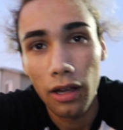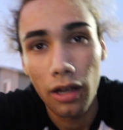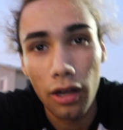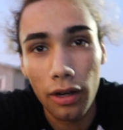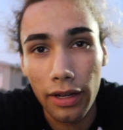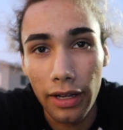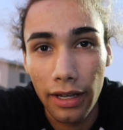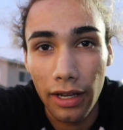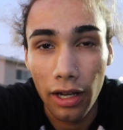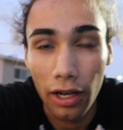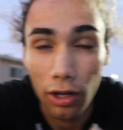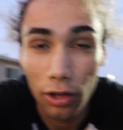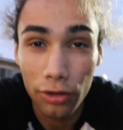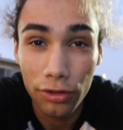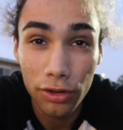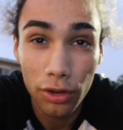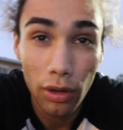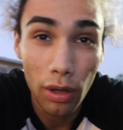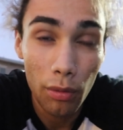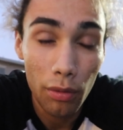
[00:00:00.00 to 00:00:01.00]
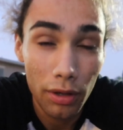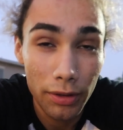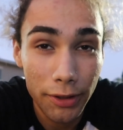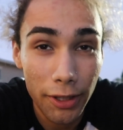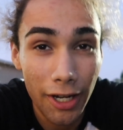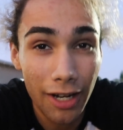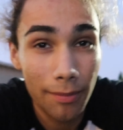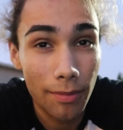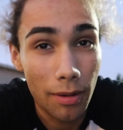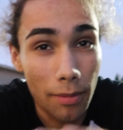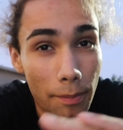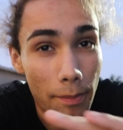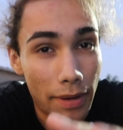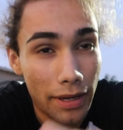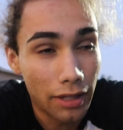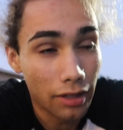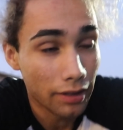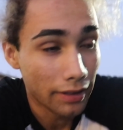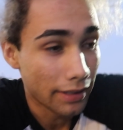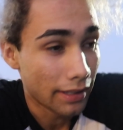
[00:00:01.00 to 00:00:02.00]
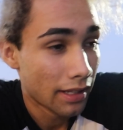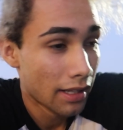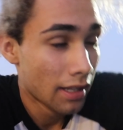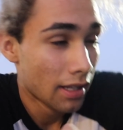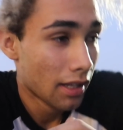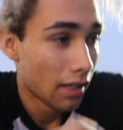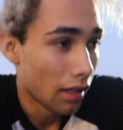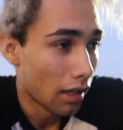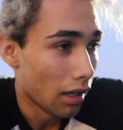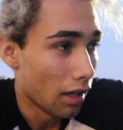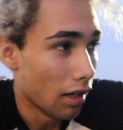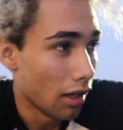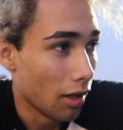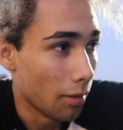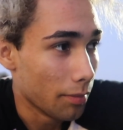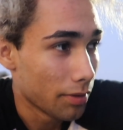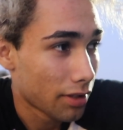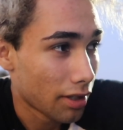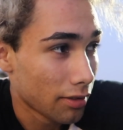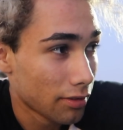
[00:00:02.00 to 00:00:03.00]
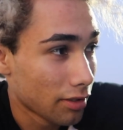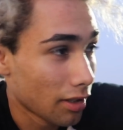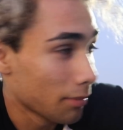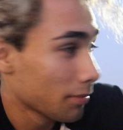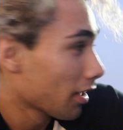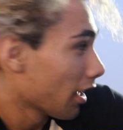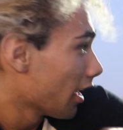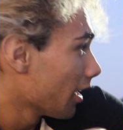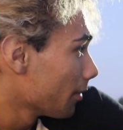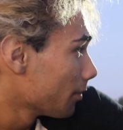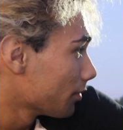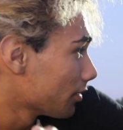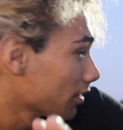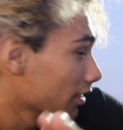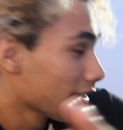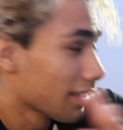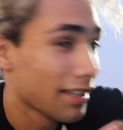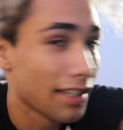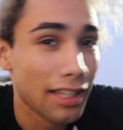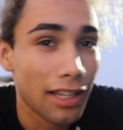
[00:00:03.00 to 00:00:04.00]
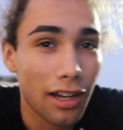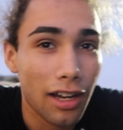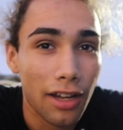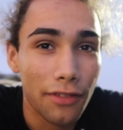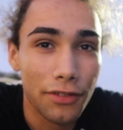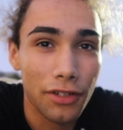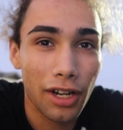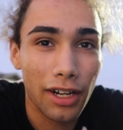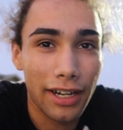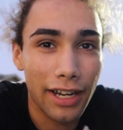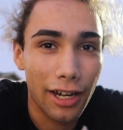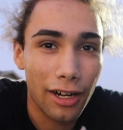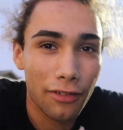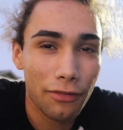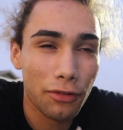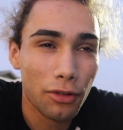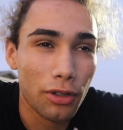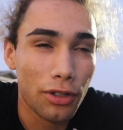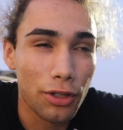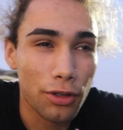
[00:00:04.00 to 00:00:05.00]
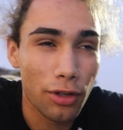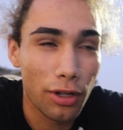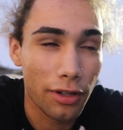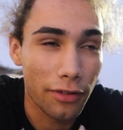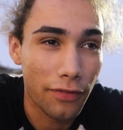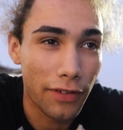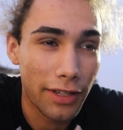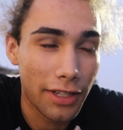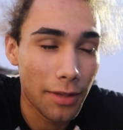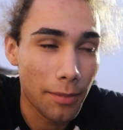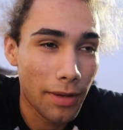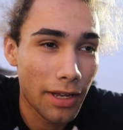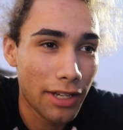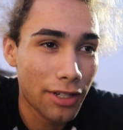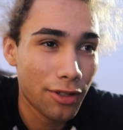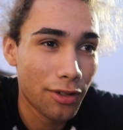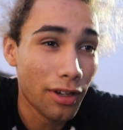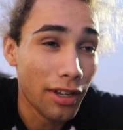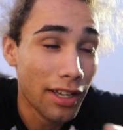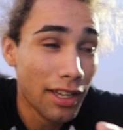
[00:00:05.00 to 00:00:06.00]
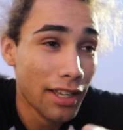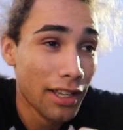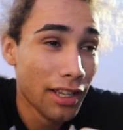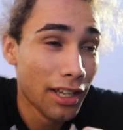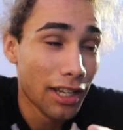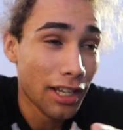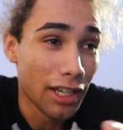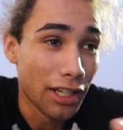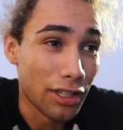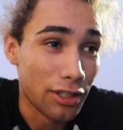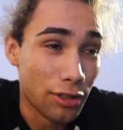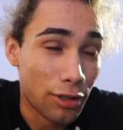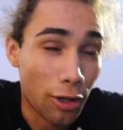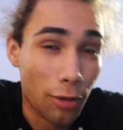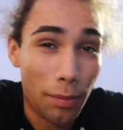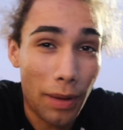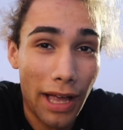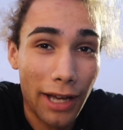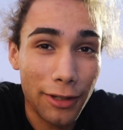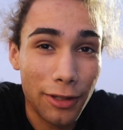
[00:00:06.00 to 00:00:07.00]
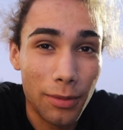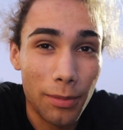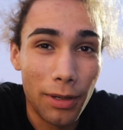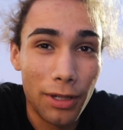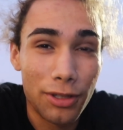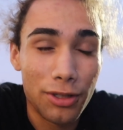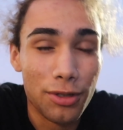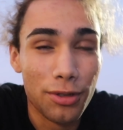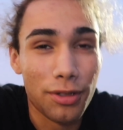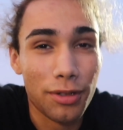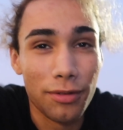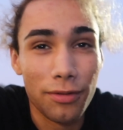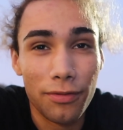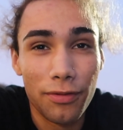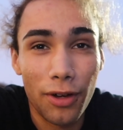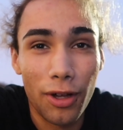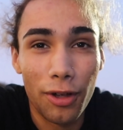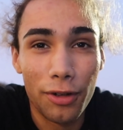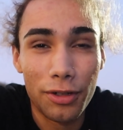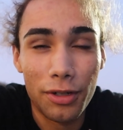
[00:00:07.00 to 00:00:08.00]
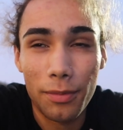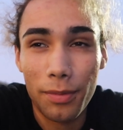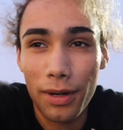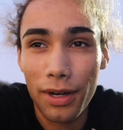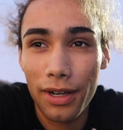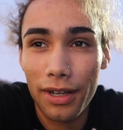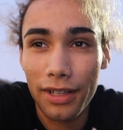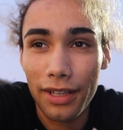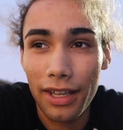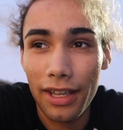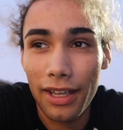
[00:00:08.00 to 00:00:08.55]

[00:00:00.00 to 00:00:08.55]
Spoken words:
Okay, also I want to talk about bailing, because sometimes if you're not careful and you're trying a fakie manual and you go back too much, you can fall on your butt